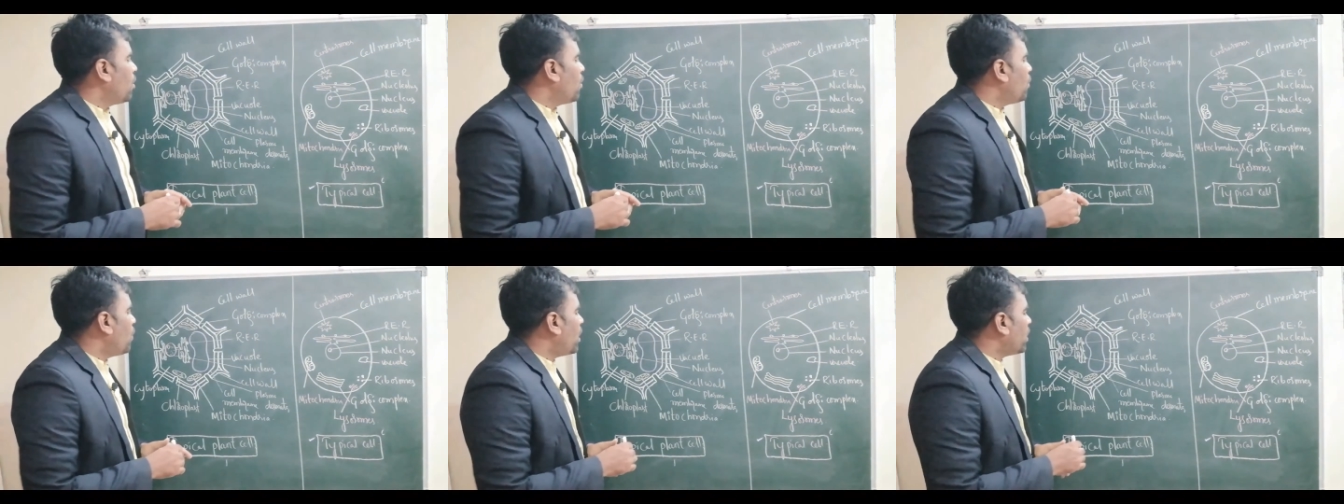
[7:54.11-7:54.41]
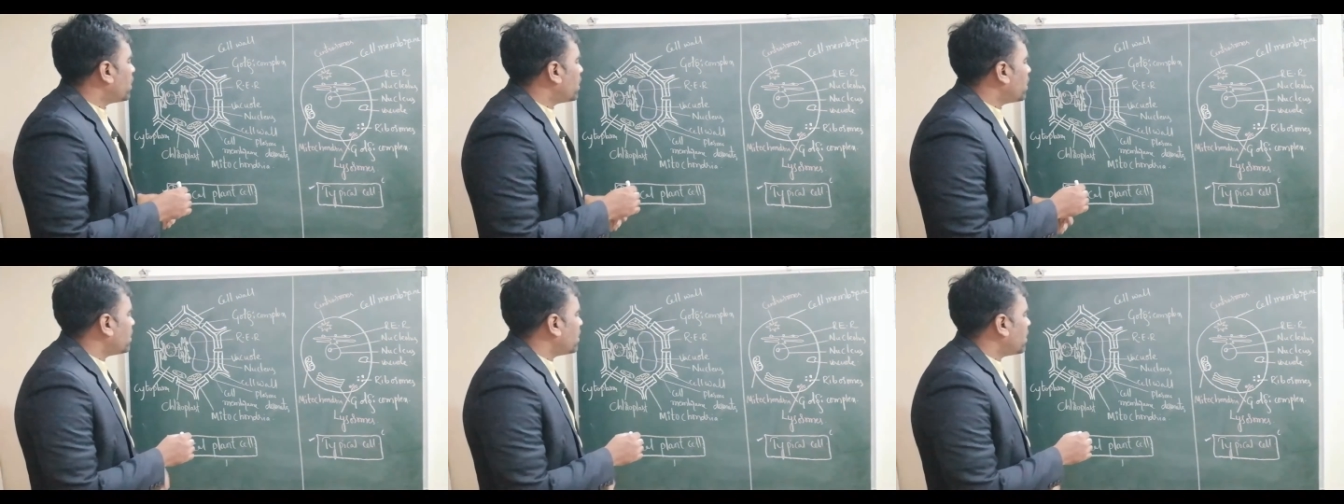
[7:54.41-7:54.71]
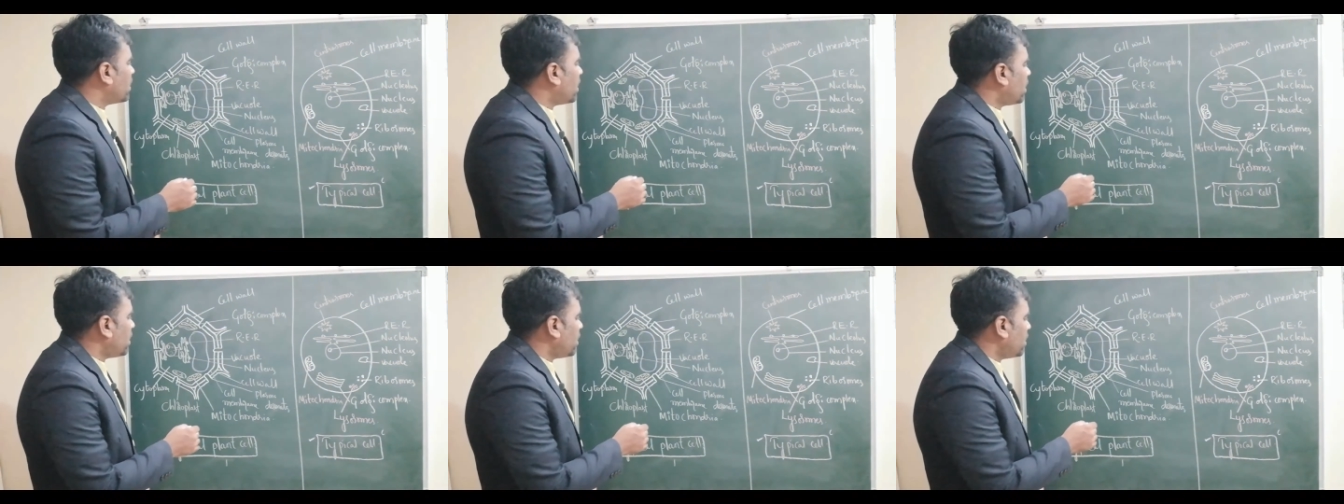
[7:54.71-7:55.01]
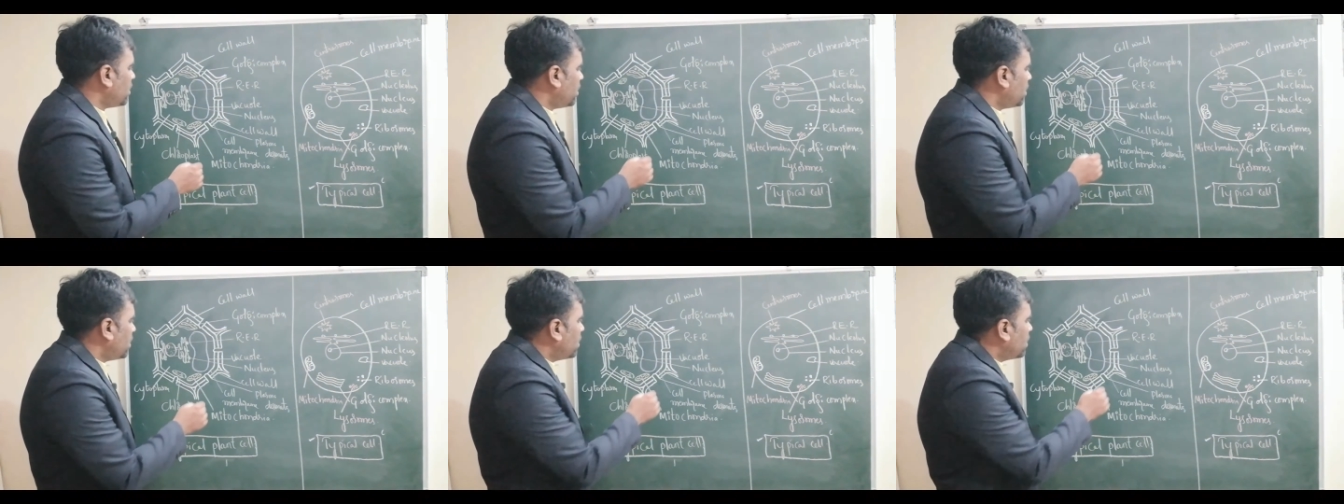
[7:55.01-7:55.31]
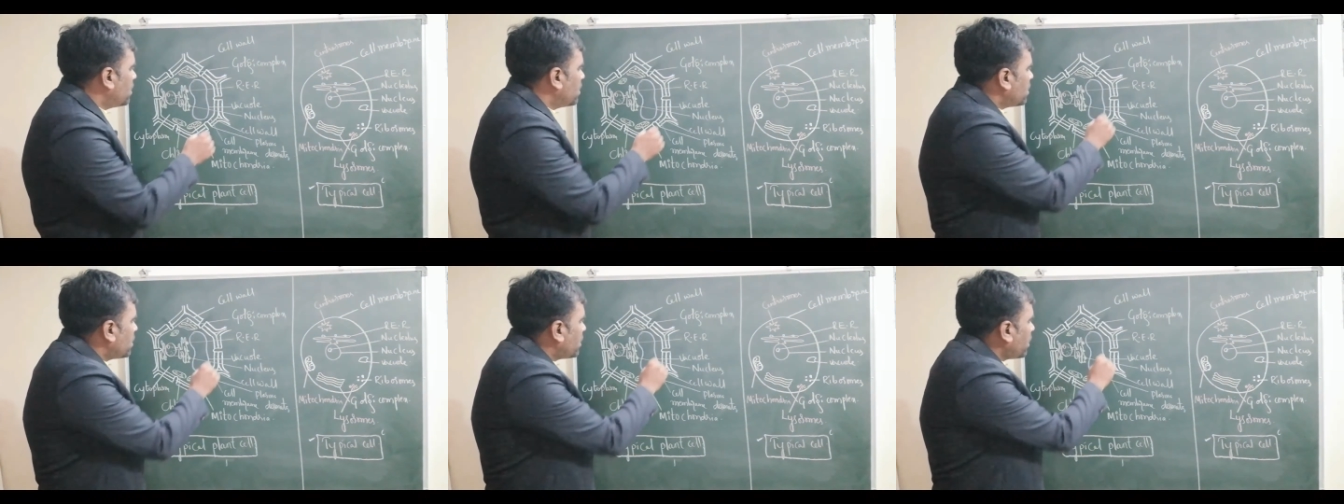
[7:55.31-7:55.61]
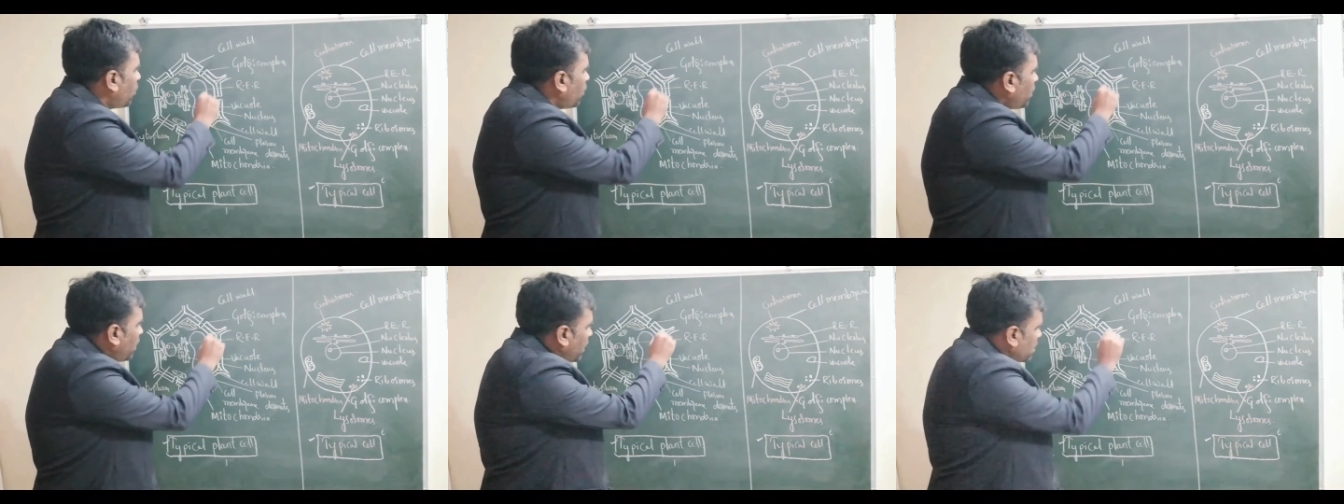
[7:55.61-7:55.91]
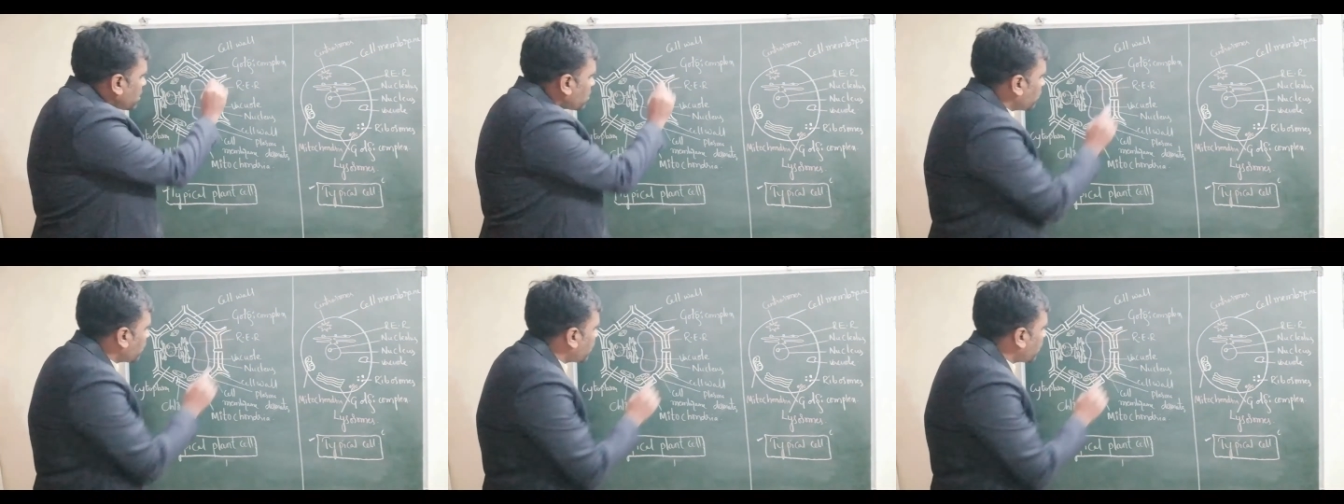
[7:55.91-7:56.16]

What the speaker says: What are the, now let us